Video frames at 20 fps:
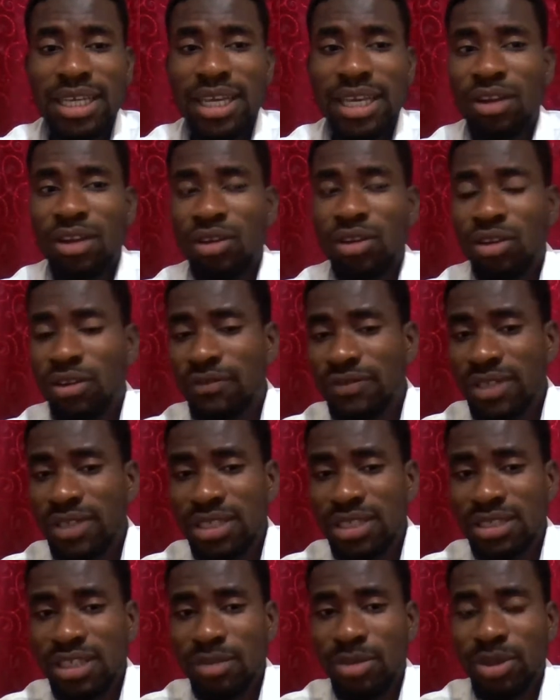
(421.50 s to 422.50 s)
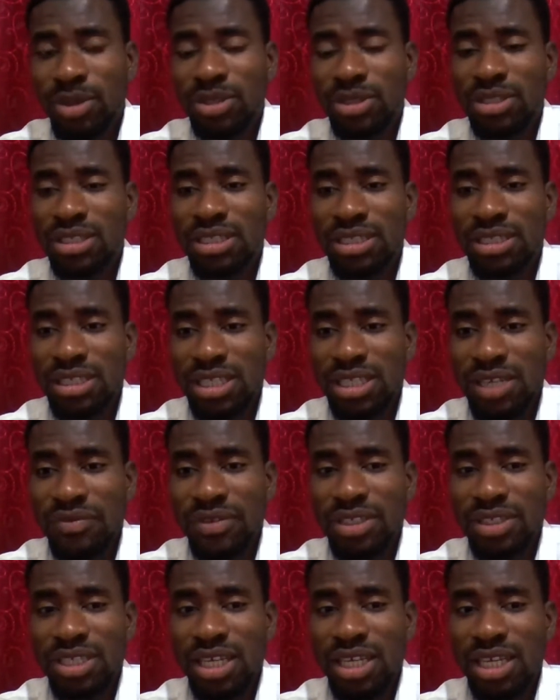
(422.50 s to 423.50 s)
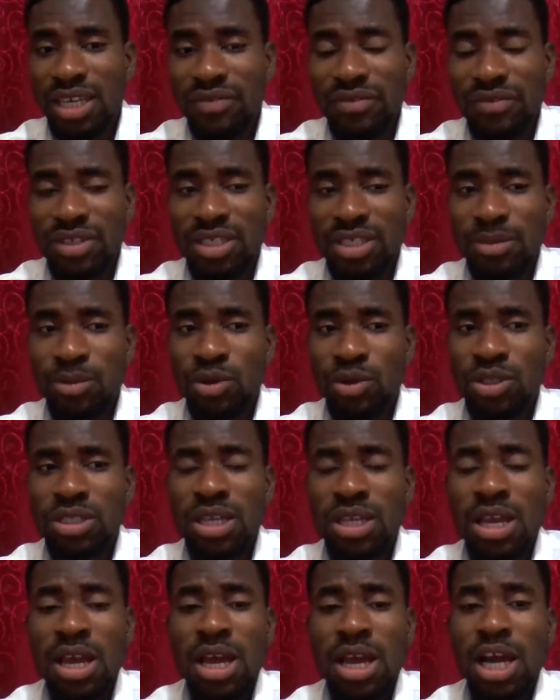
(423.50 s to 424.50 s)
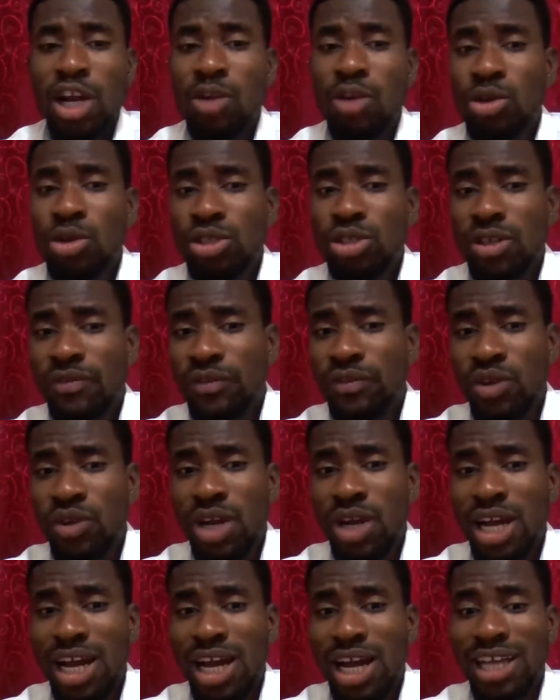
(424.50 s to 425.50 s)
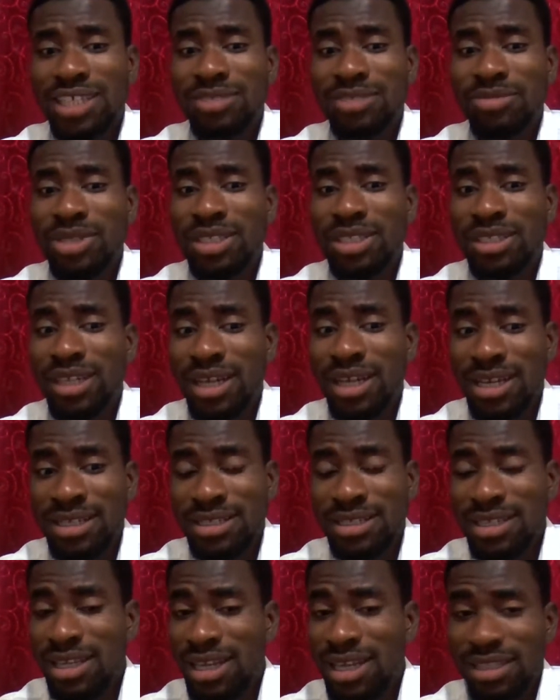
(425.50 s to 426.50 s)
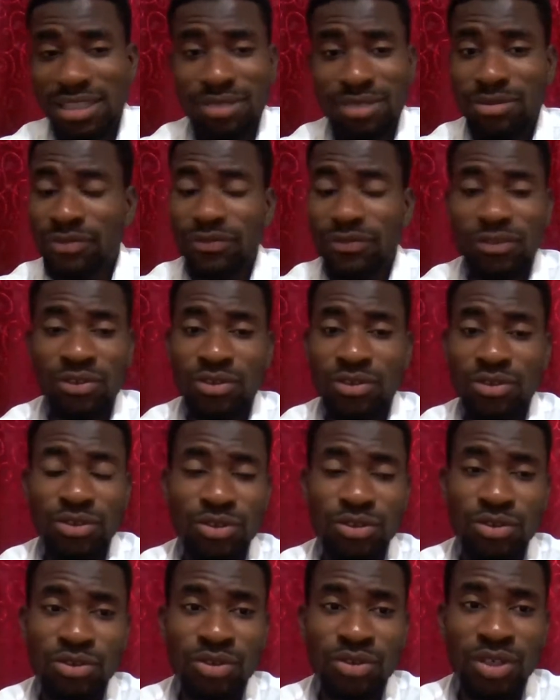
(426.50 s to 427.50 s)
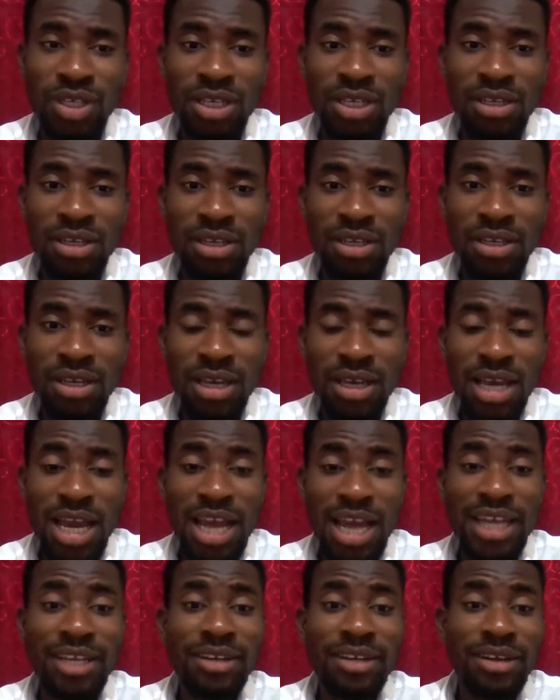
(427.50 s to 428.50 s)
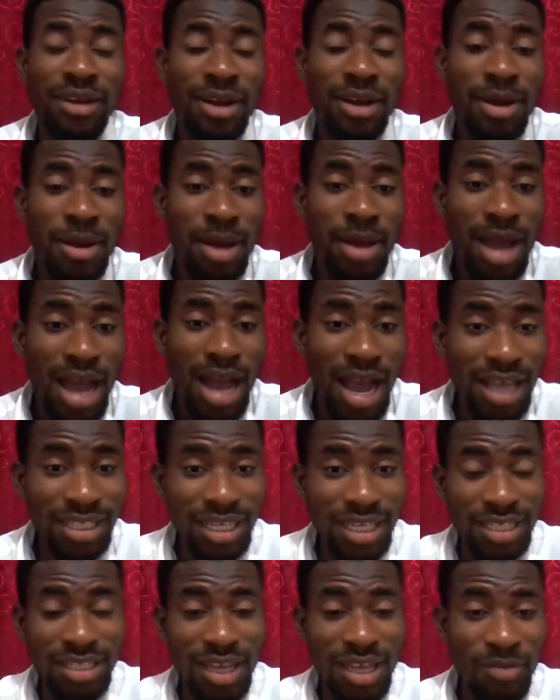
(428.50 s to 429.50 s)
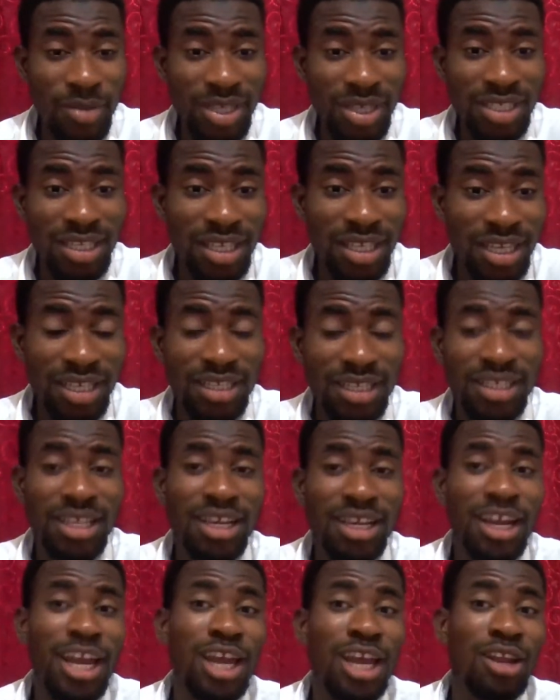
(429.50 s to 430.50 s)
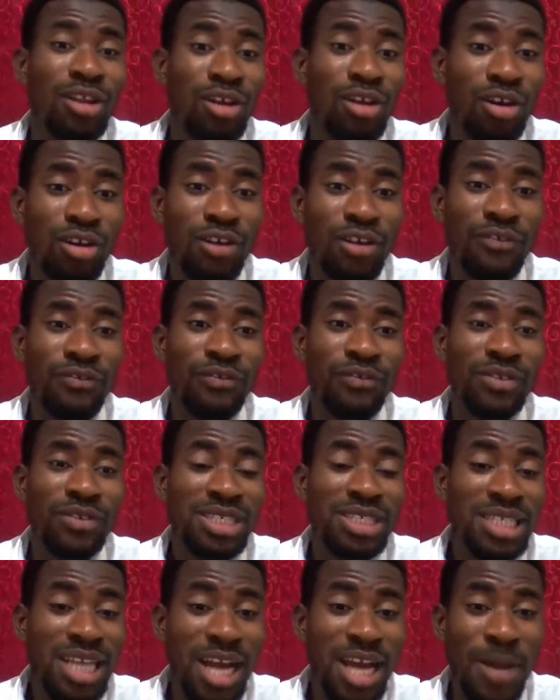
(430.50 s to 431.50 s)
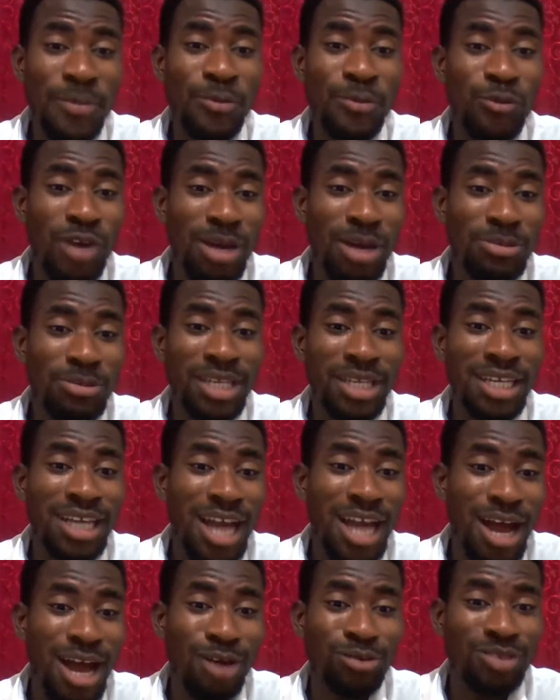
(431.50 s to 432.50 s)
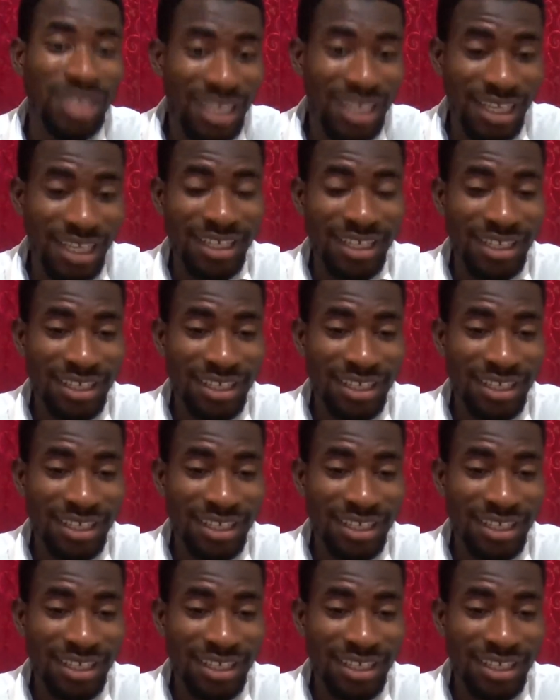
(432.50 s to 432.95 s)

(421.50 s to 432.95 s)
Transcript: a lot of things about this e-visa because I know most of you has hustled before, and as I mentioned again, there are a lot of scam website out there.